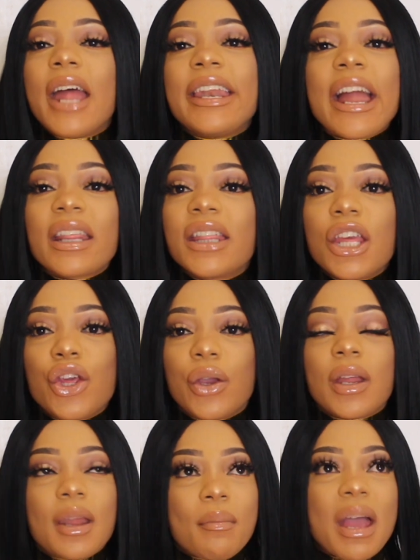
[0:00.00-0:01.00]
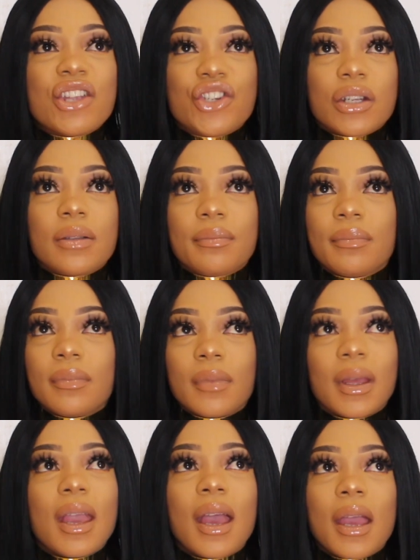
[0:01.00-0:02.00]
Nothing you can imagine,
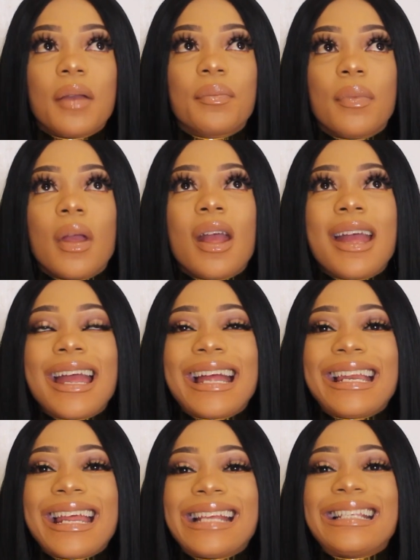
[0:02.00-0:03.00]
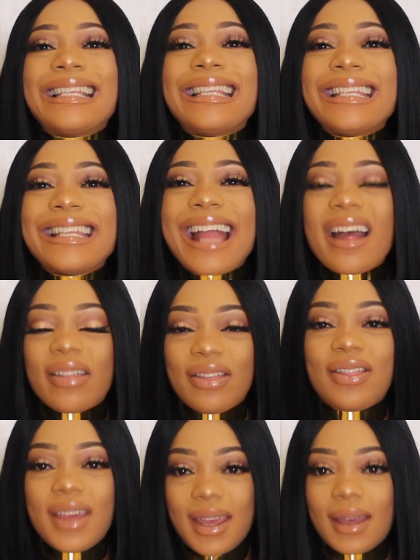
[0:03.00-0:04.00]
okay? There's
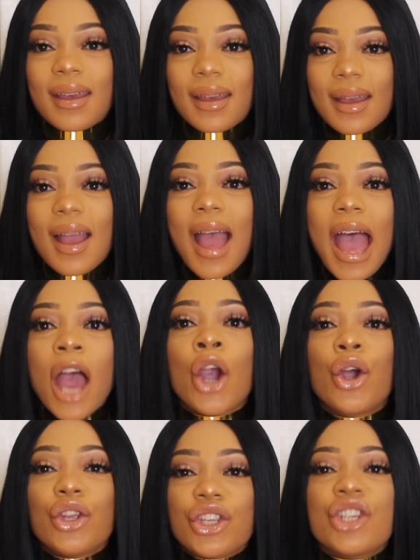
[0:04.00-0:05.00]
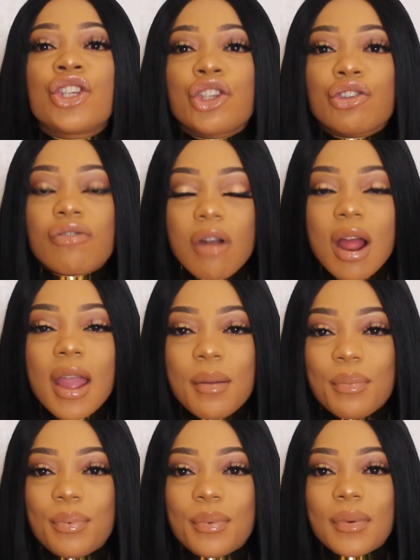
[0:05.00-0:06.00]
nothing I could
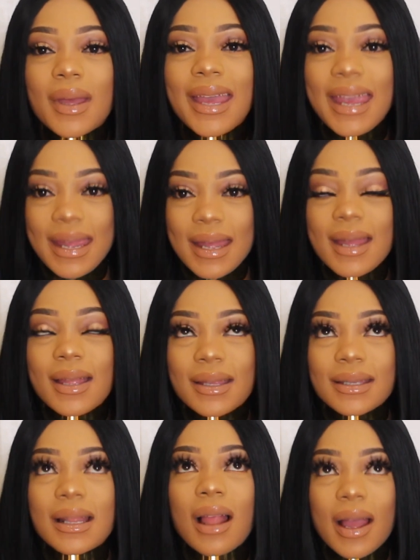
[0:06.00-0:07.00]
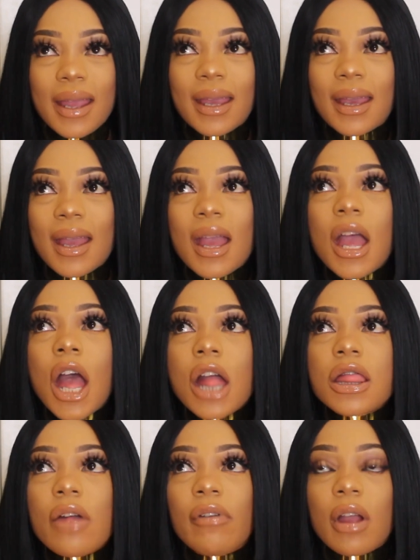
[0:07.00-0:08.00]
describe it like.
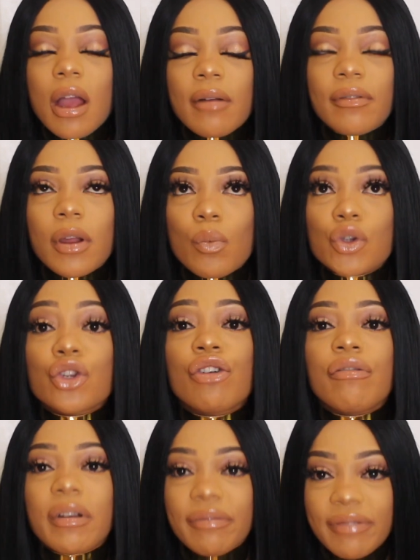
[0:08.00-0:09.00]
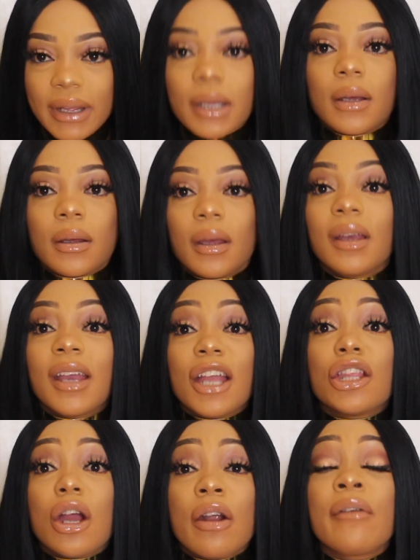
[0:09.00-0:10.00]
The recovery was horrific,
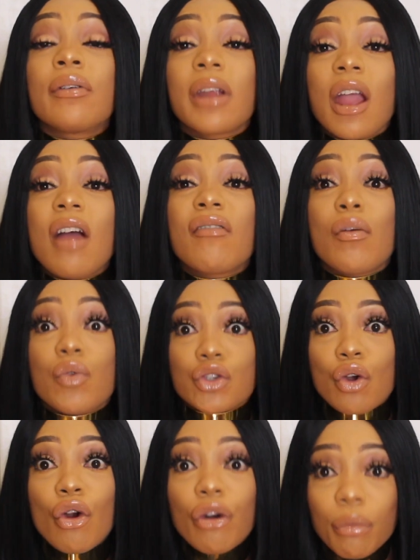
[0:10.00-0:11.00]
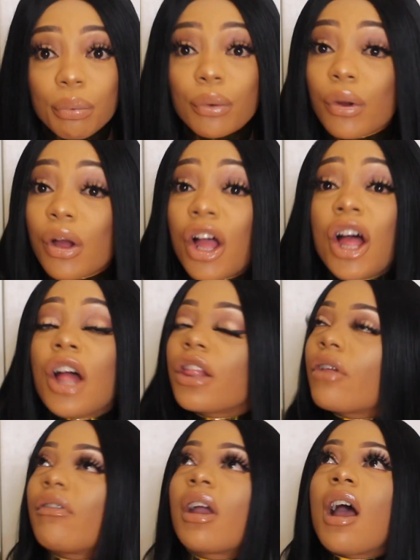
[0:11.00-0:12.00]
okay? The recovery was horrible.
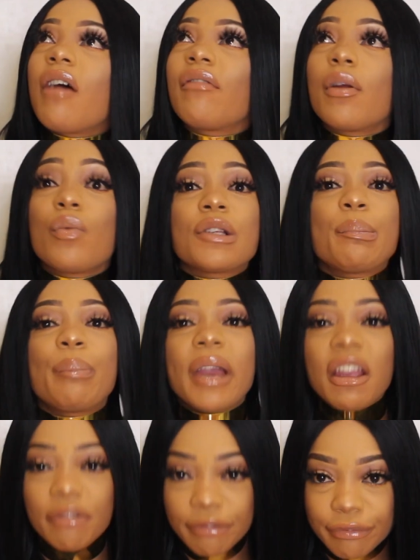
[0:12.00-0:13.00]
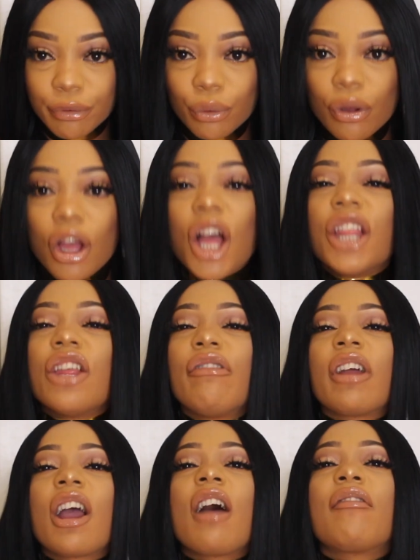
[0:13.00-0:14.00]
The recovery was painful. The
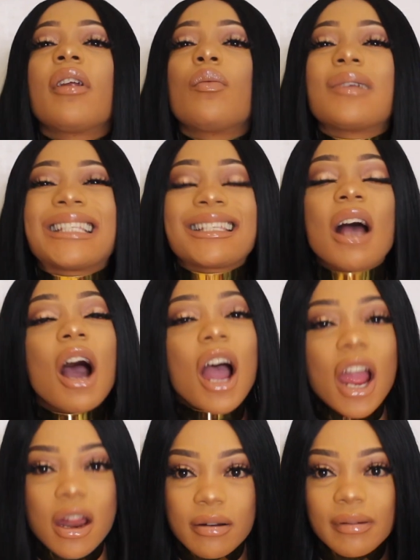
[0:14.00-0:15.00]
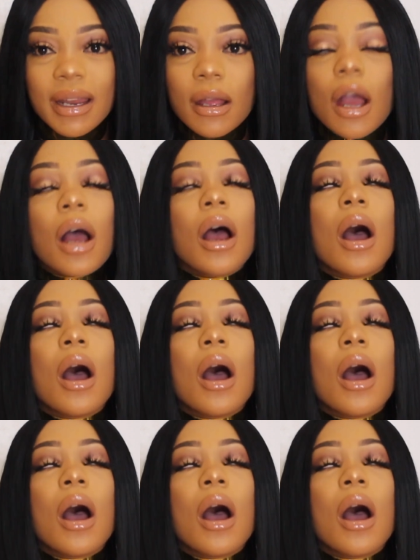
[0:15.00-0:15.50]
recovery was tiring.